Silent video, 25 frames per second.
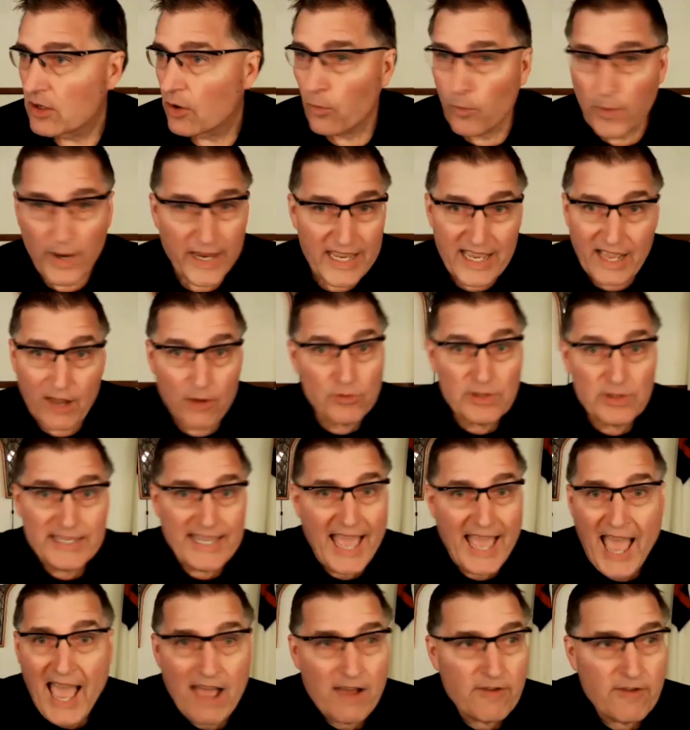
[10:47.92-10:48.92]
we only
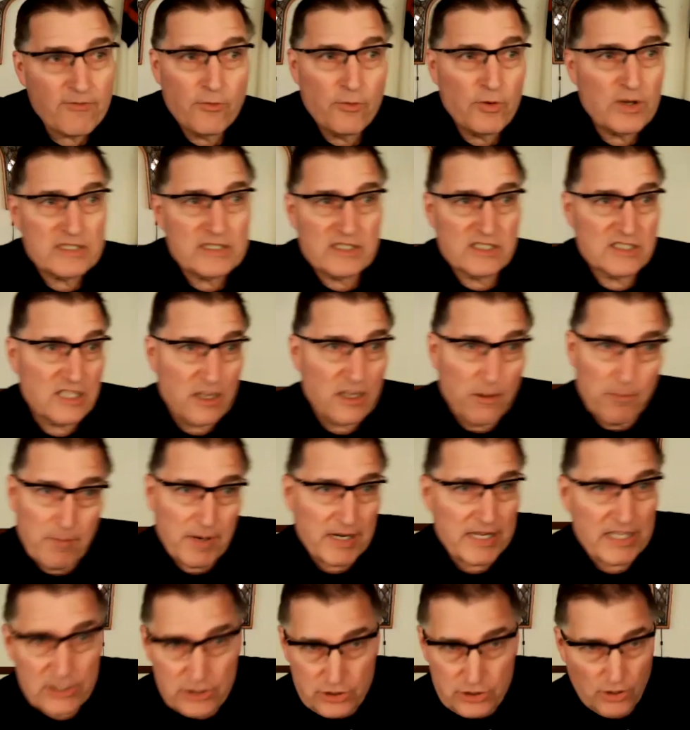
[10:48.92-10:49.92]
have what
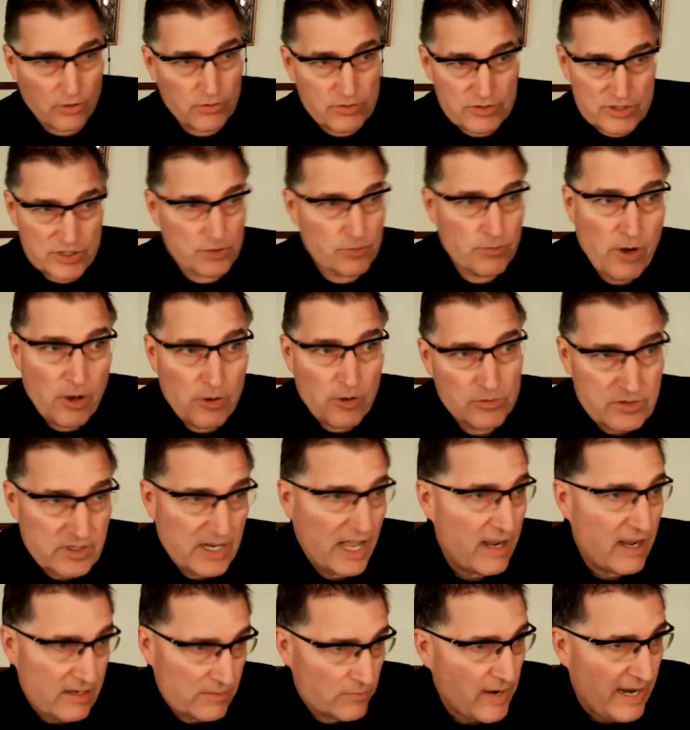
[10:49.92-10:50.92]
somebody chose to wrote,
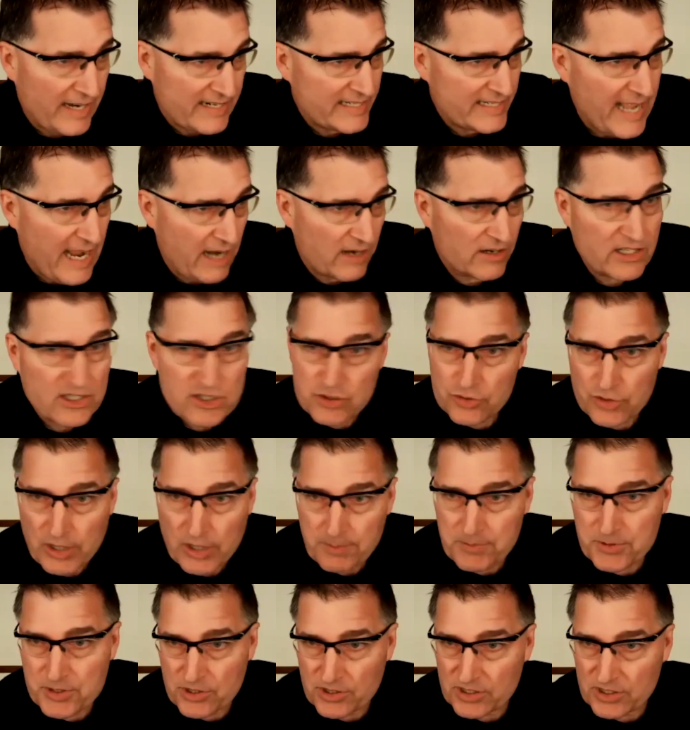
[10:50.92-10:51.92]
write down in
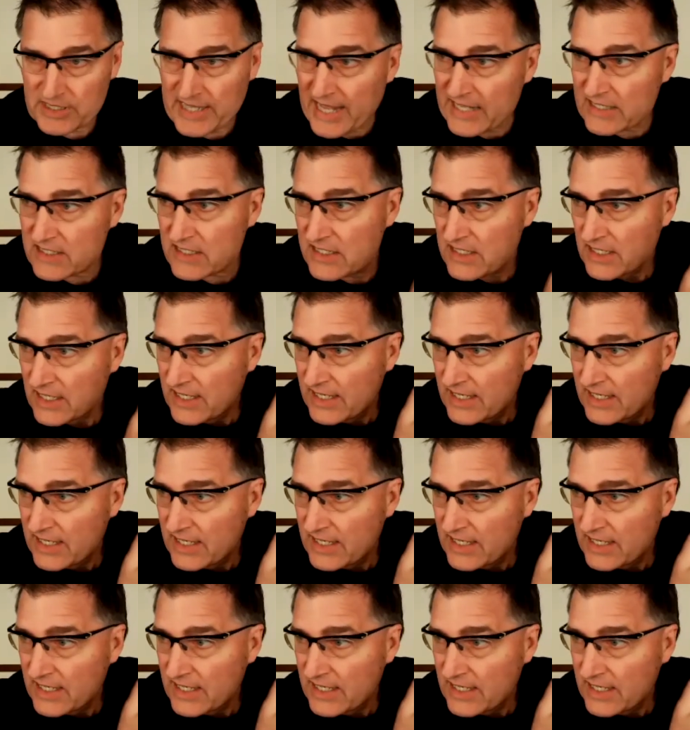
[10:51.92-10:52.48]
scripture. And that's,